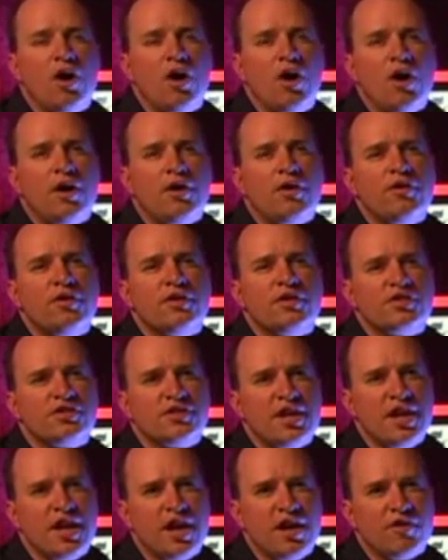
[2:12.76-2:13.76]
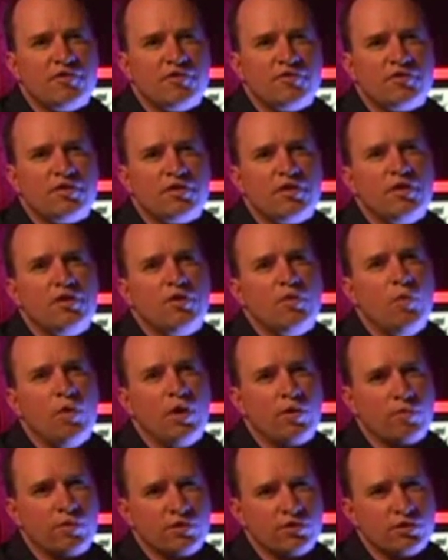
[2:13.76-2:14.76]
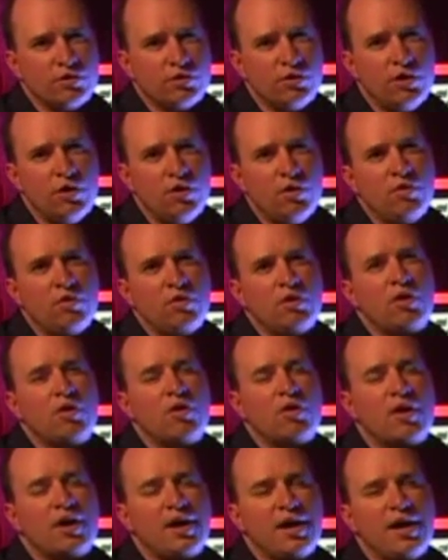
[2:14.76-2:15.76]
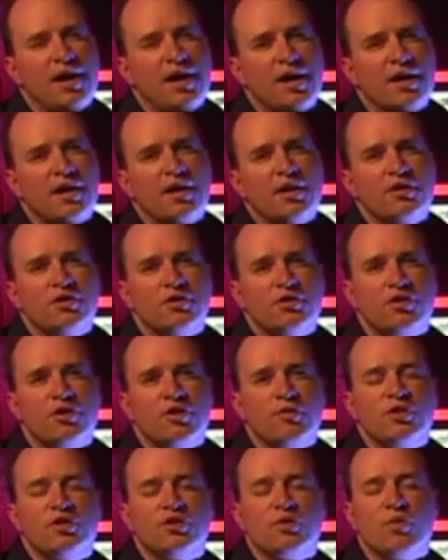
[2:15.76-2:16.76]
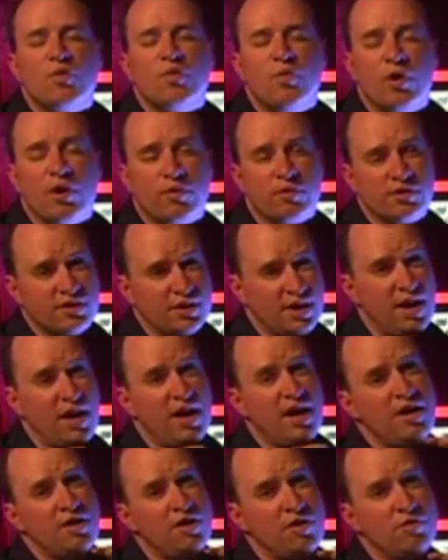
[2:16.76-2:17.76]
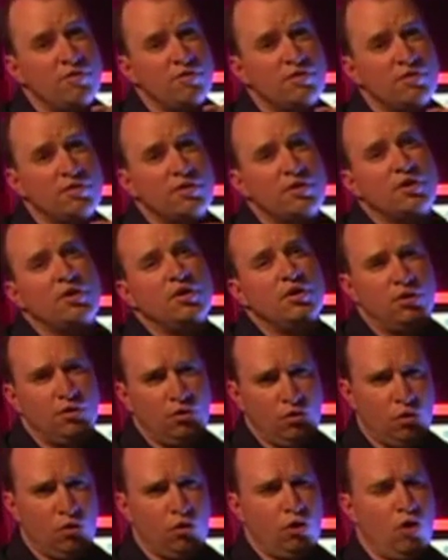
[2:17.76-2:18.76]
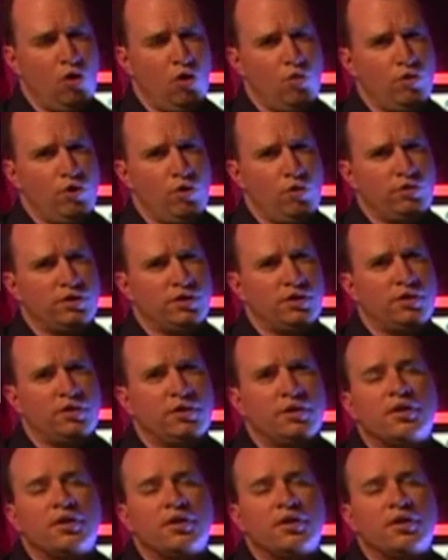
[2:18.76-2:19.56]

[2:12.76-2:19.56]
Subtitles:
on the staff, whether it's low or high, determines whether it's a high note or a low note.